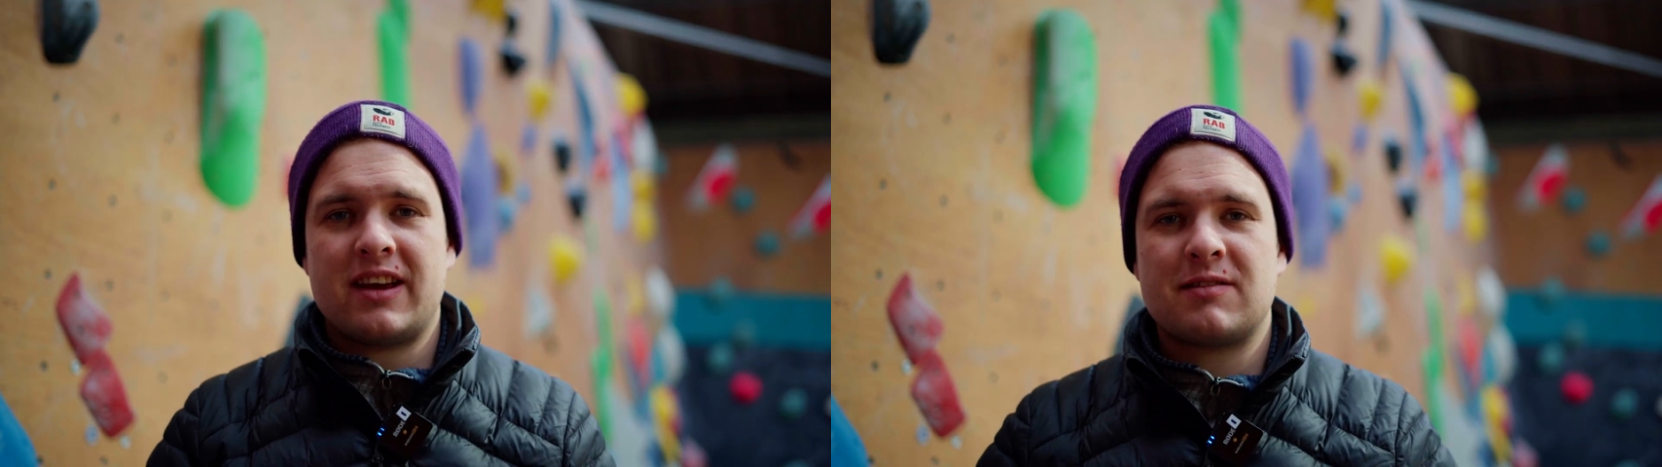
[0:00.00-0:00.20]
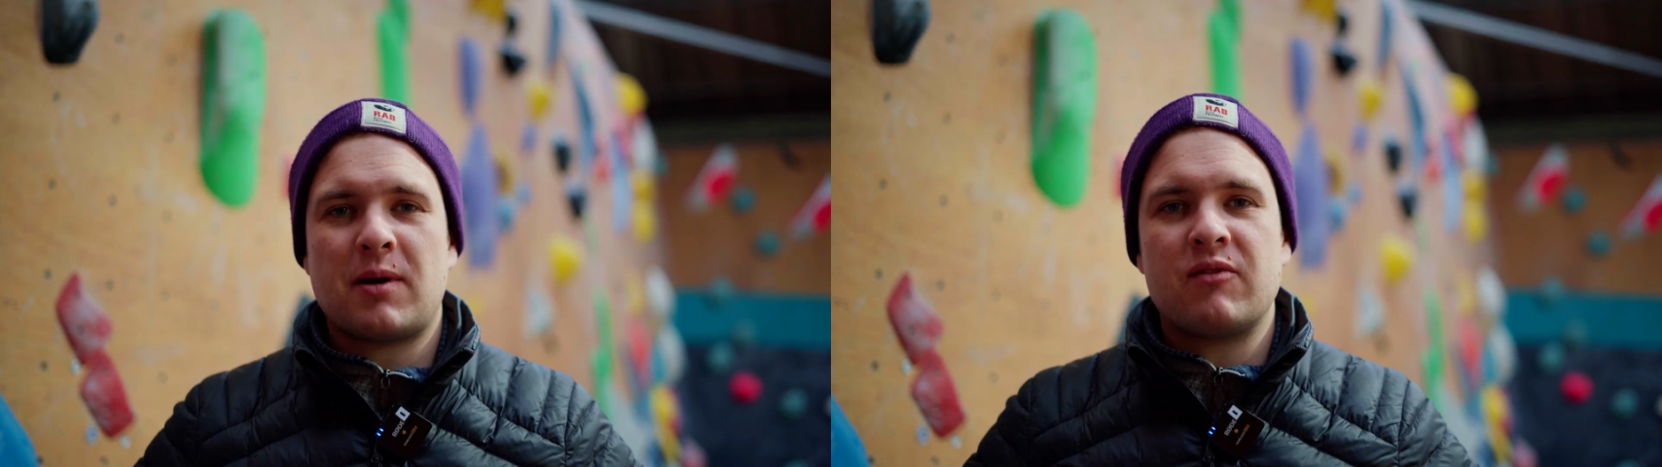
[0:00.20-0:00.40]

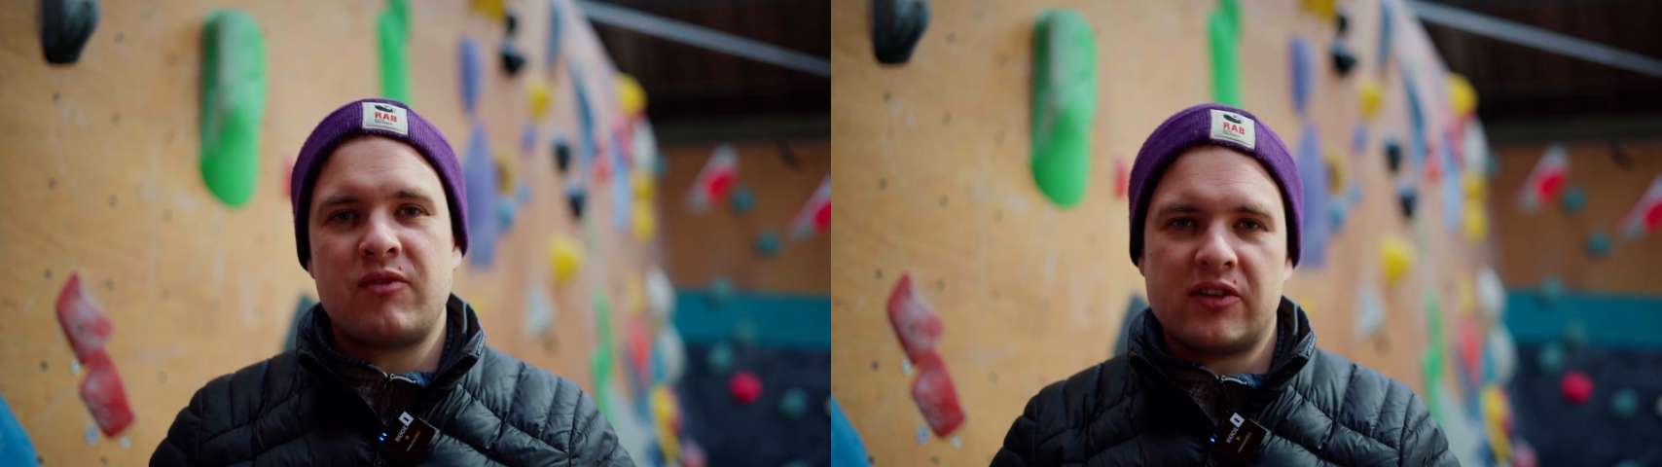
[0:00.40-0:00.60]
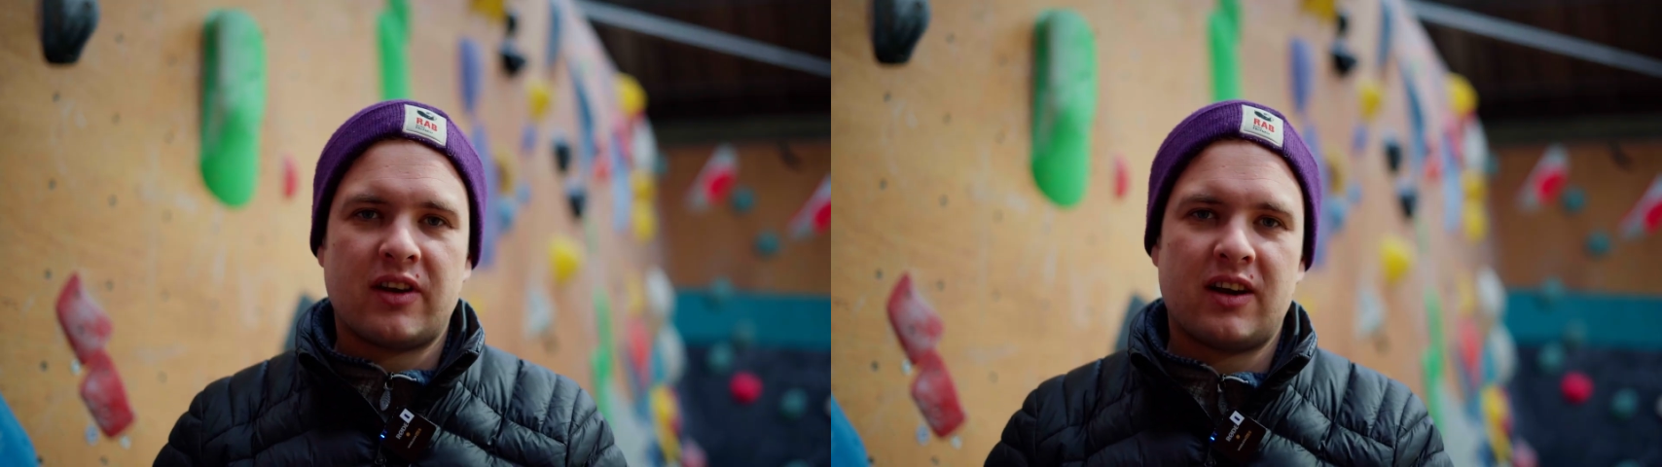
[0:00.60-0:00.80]
is about
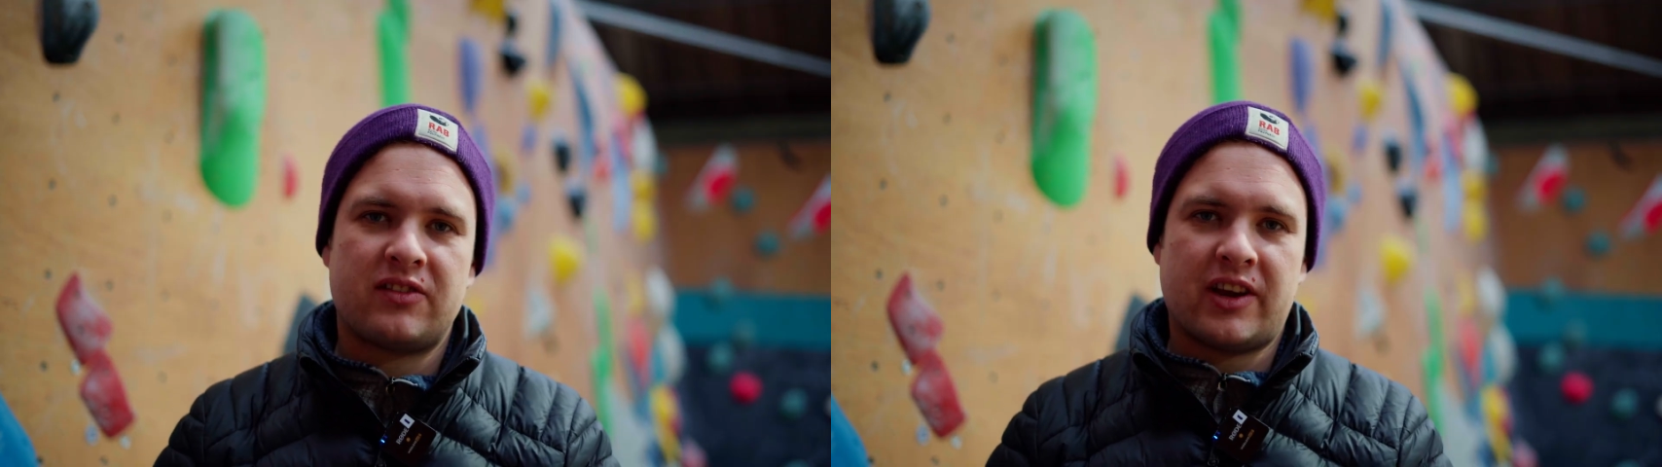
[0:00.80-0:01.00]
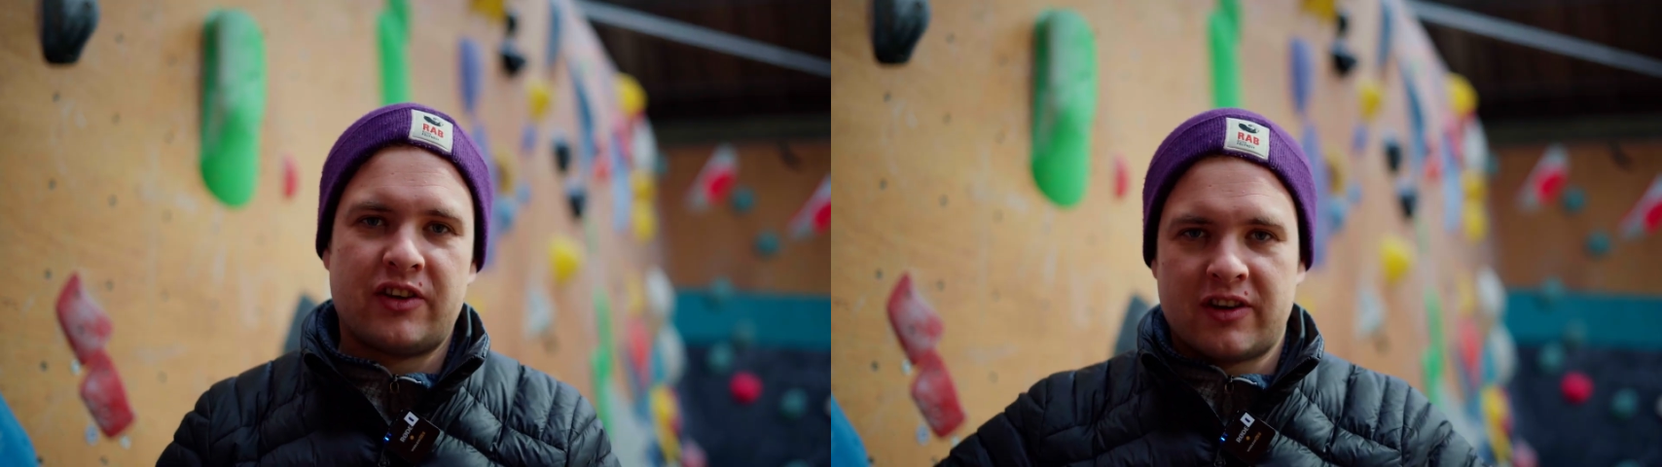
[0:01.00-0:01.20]

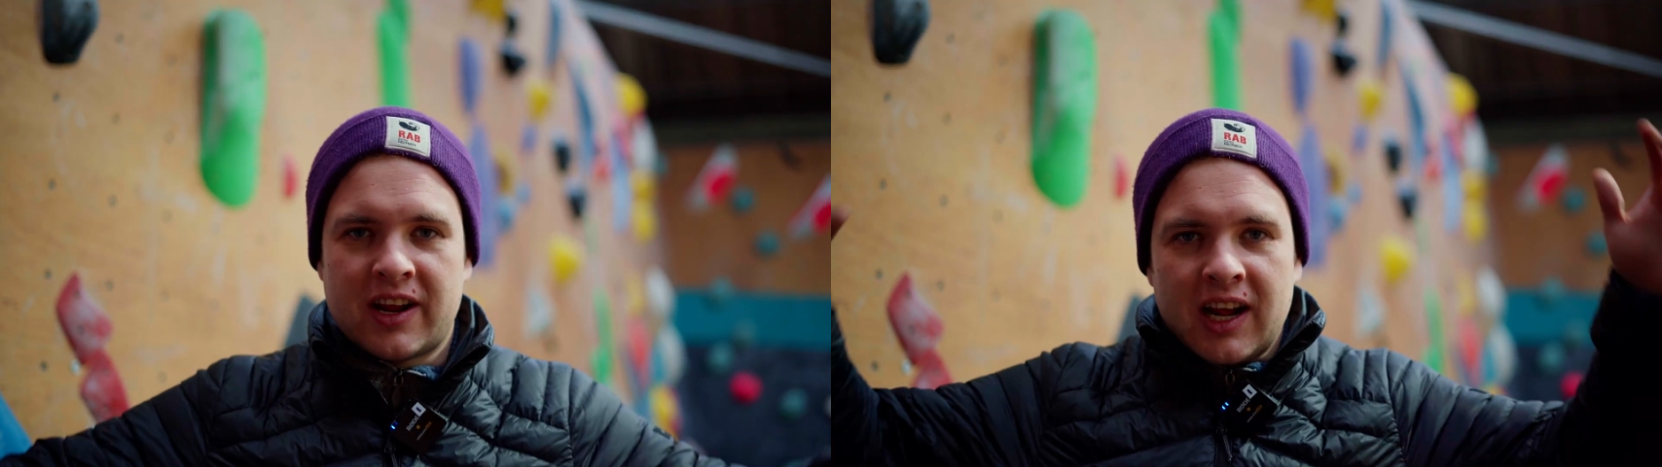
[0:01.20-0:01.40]
visualization and